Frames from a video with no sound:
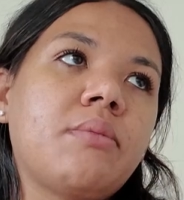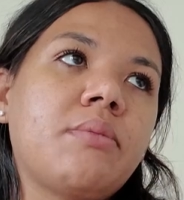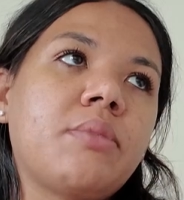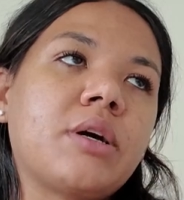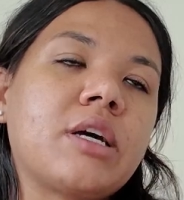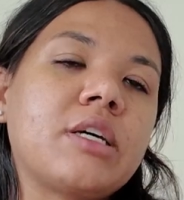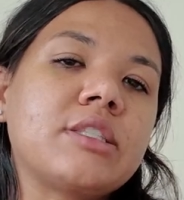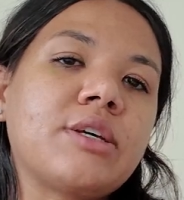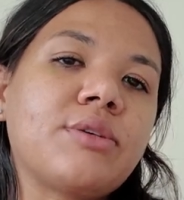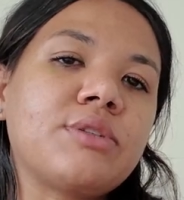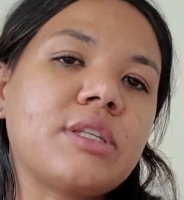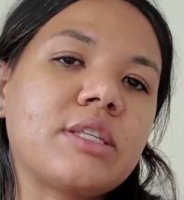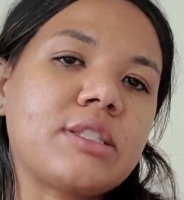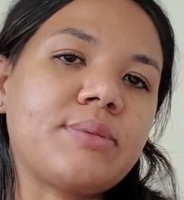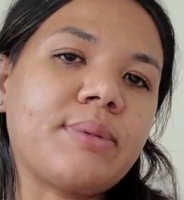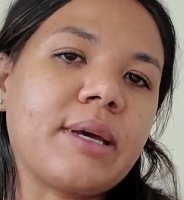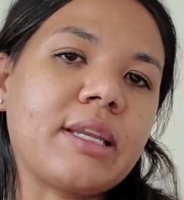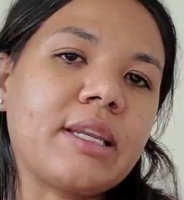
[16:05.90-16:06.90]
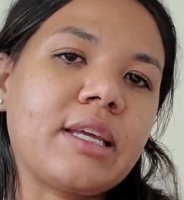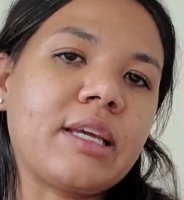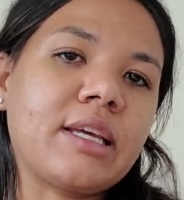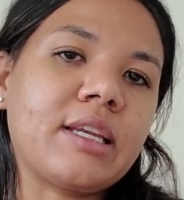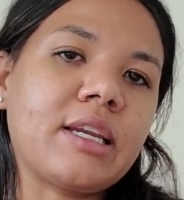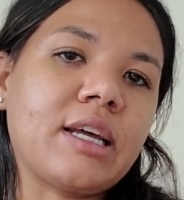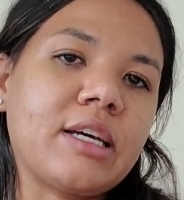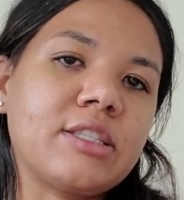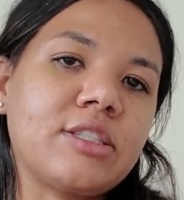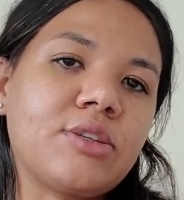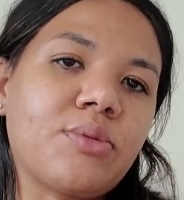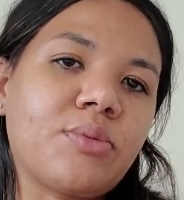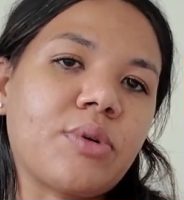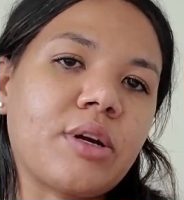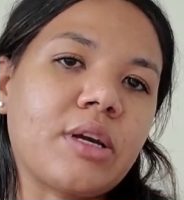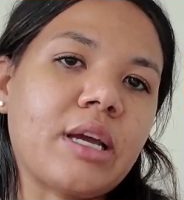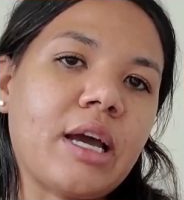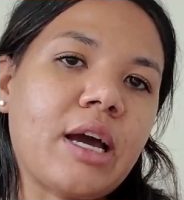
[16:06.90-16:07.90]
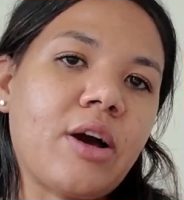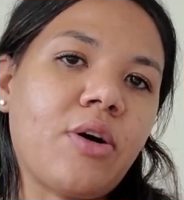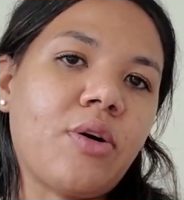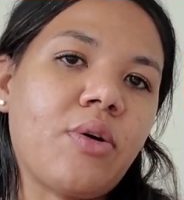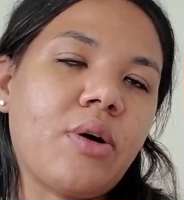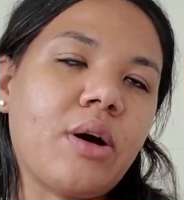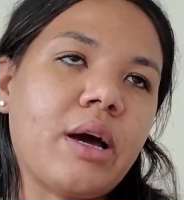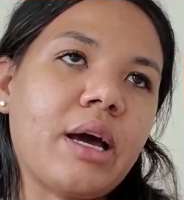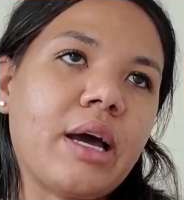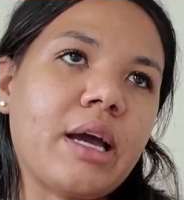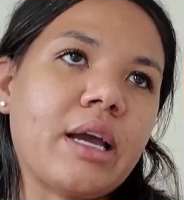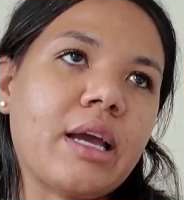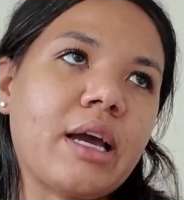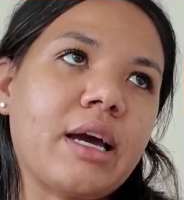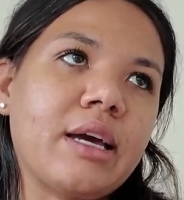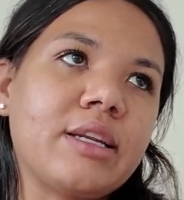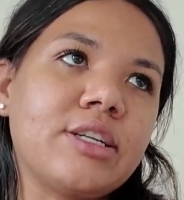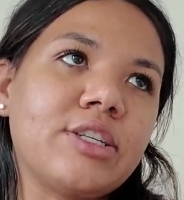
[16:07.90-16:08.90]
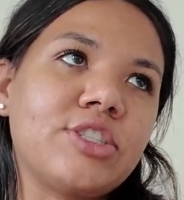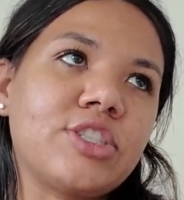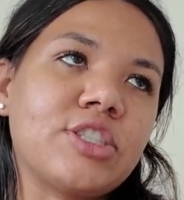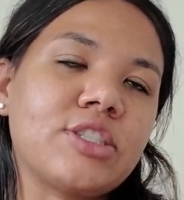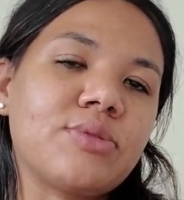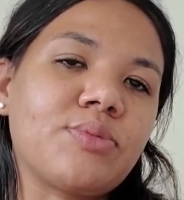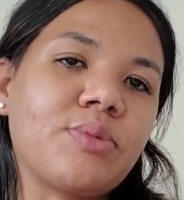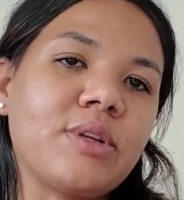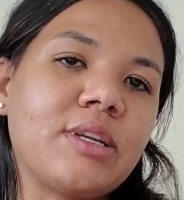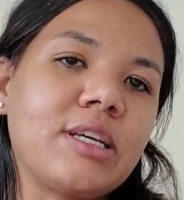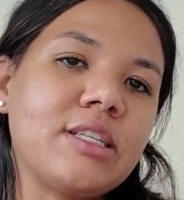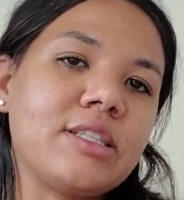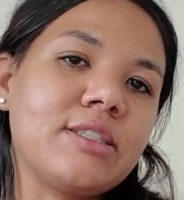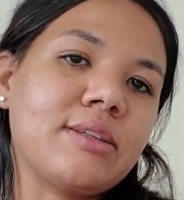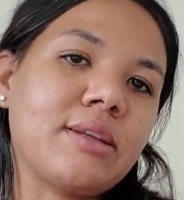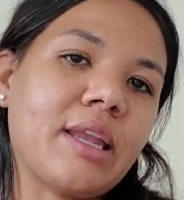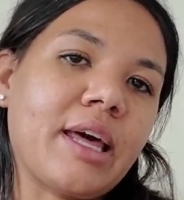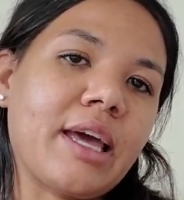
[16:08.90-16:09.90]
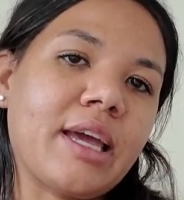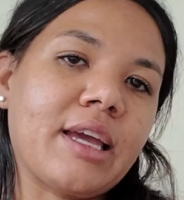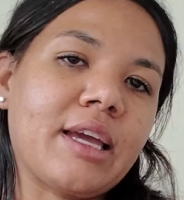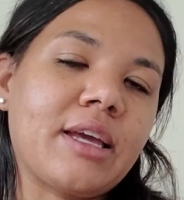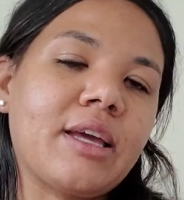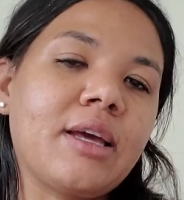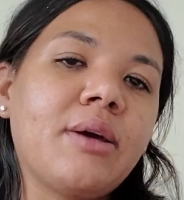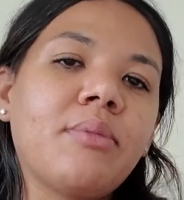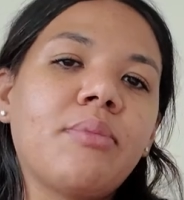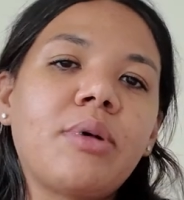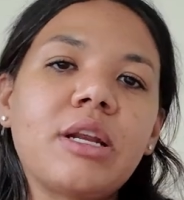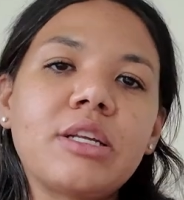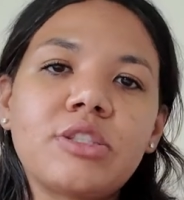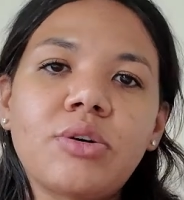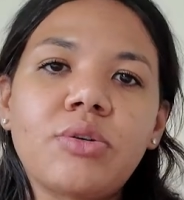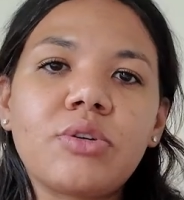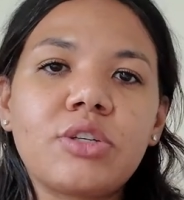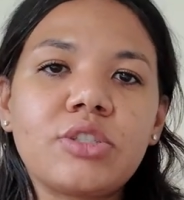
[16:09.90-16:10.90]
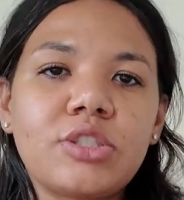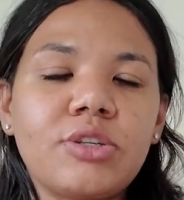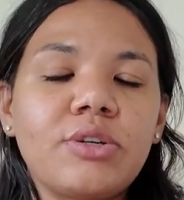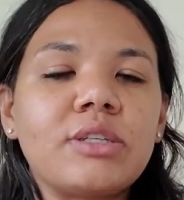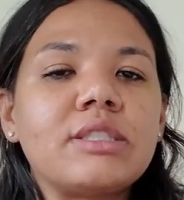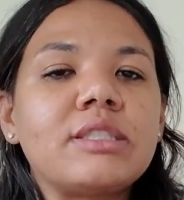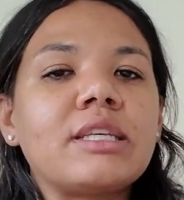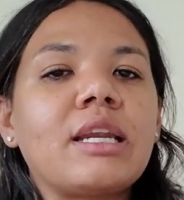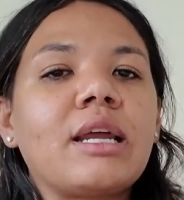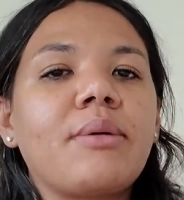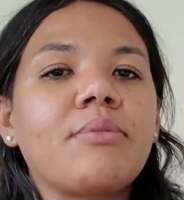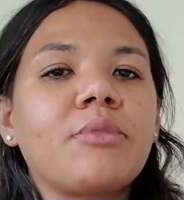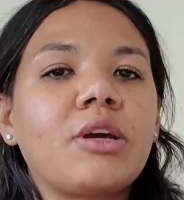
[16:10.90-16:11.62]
because I was expecting it not to work out, I kind of just went in like, but I told her too, I said,